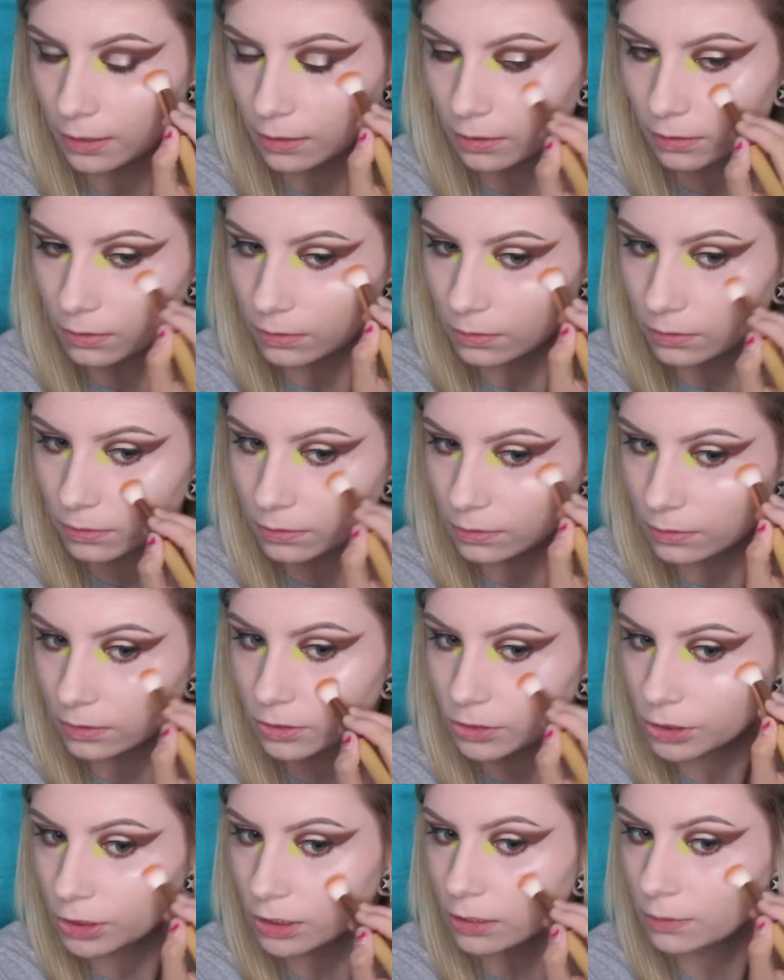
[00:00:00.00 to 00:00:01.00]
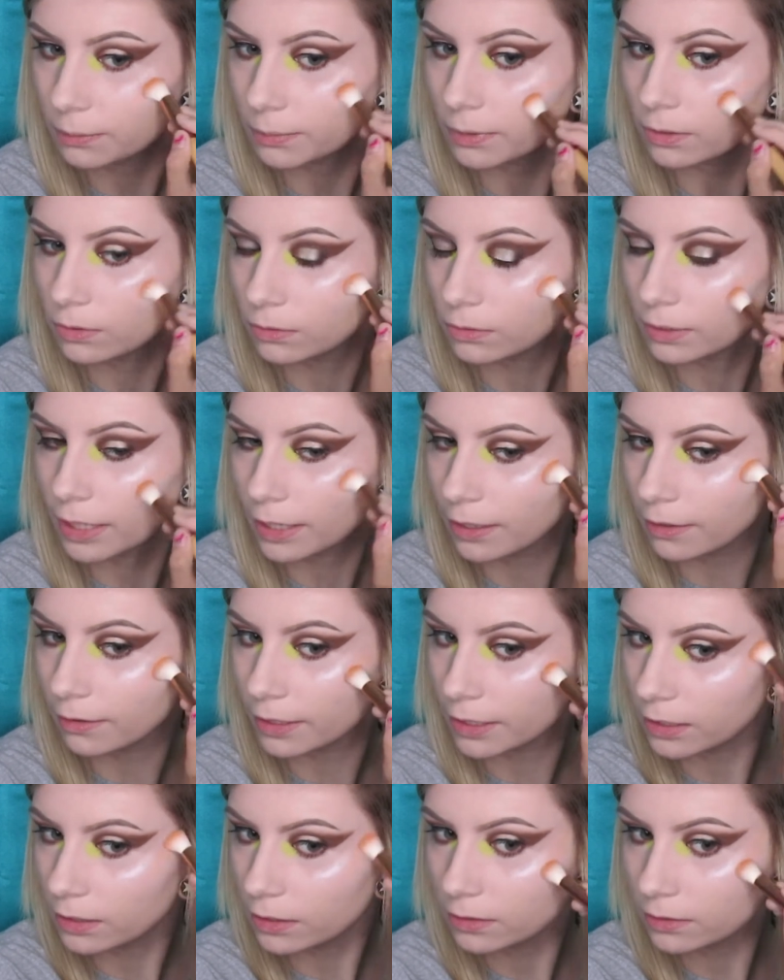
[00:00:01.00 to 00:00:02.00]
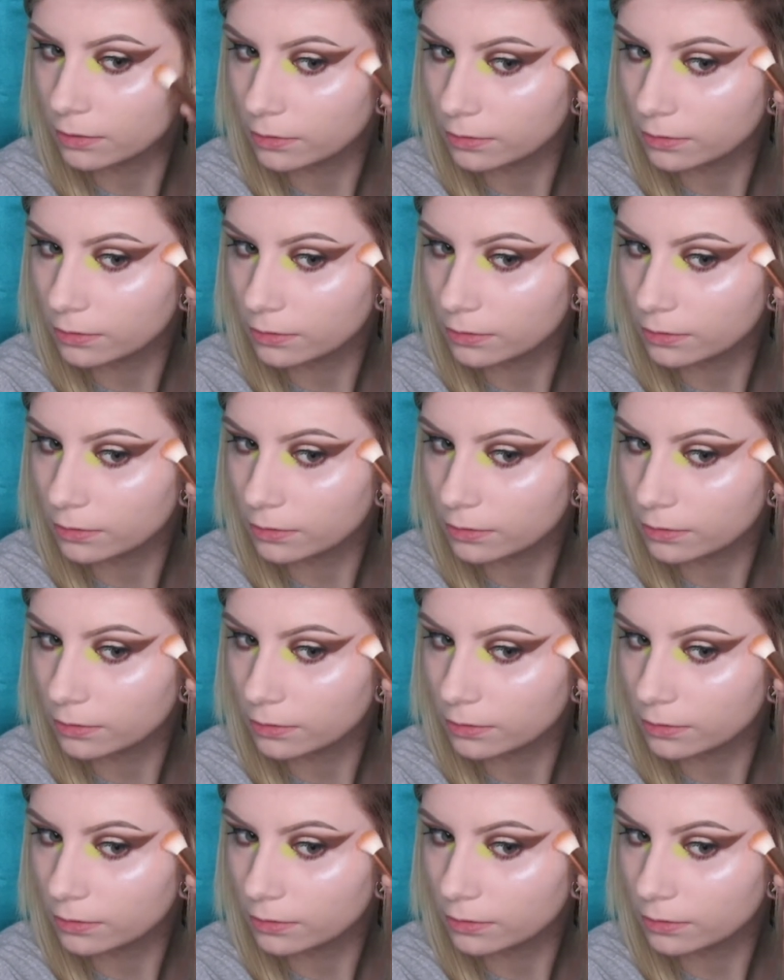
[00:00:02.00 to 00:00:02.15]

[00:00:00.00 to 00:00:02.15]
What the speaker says: it along the cheekbone area.